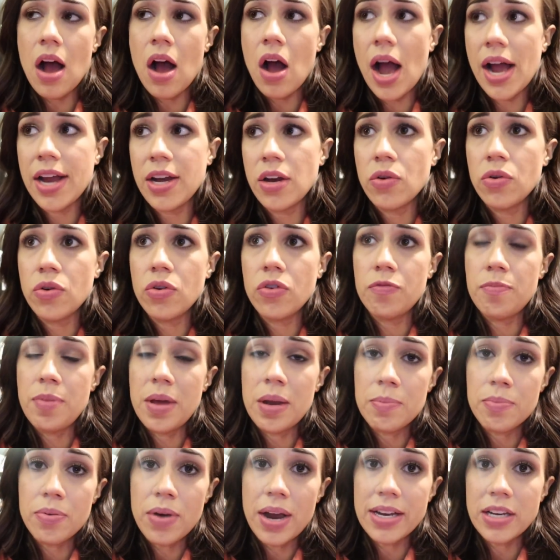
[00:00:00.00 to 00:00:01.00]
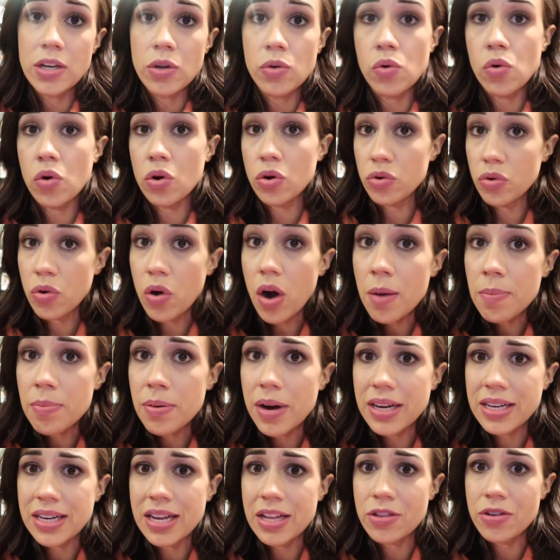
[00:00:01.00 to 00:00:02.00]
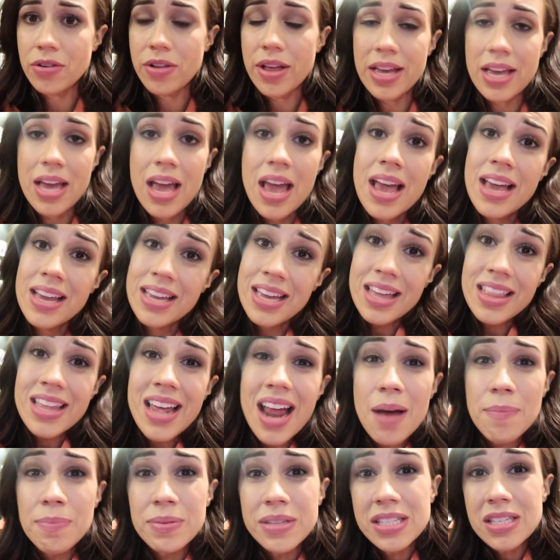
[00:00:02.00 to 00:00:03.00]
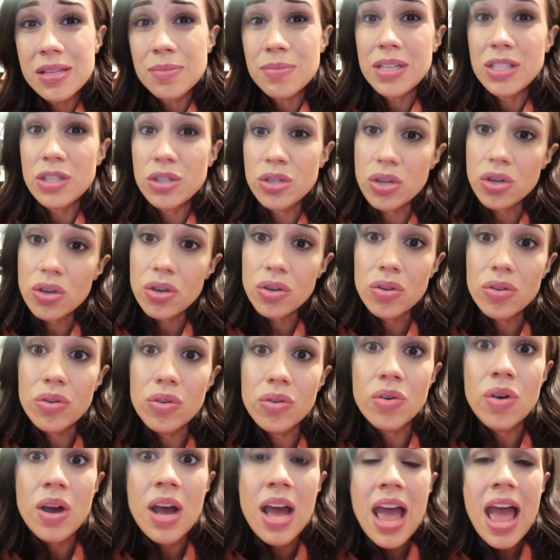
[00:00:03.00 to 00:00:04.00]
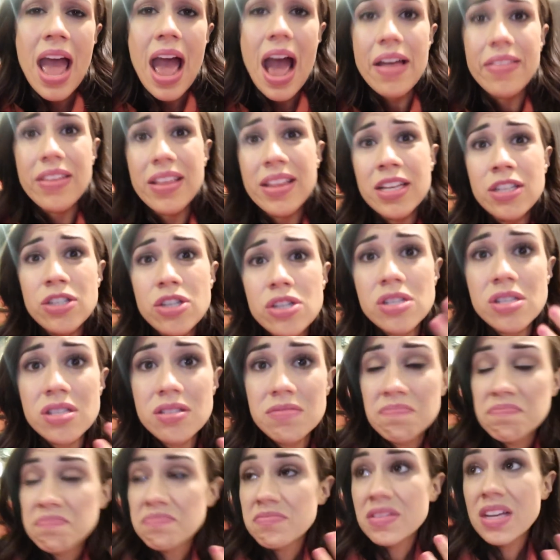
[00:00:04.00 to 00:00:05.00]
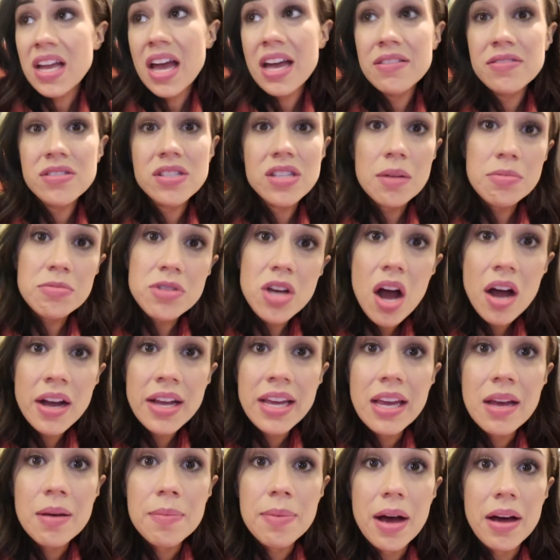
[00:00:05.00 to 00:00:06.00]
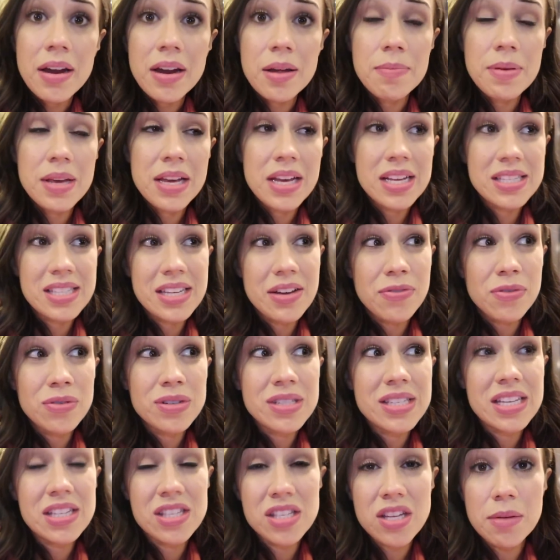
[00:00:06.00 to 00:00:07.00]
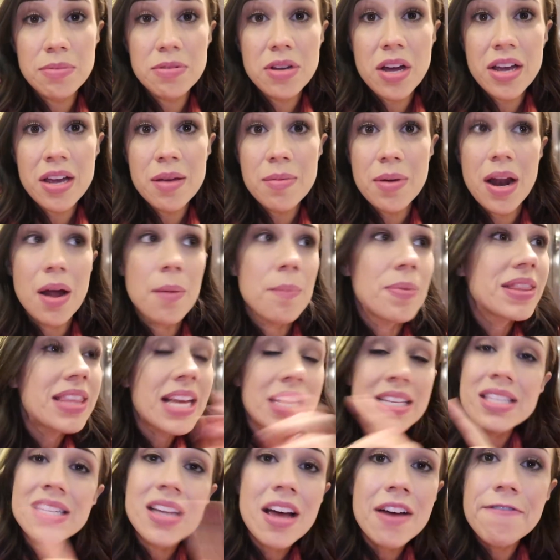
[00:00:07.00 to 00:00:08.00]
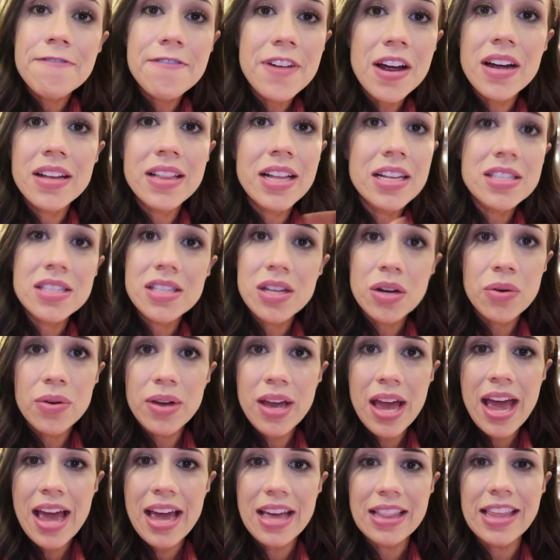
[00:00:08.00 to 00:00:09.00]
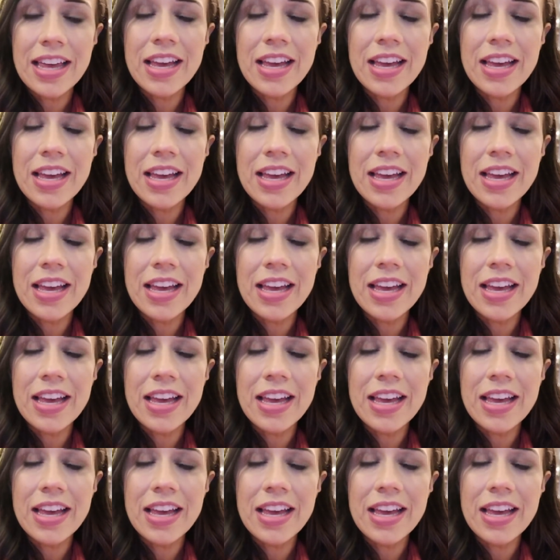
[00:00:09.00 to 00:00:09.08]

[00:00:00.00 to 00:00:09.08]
I know who've been pregnant or who are pregnant, and they're like, yeah, that happens to me too. And then they just kind of stop talking about it because everyone says stop talking about it. But that's not fair and that's not okay.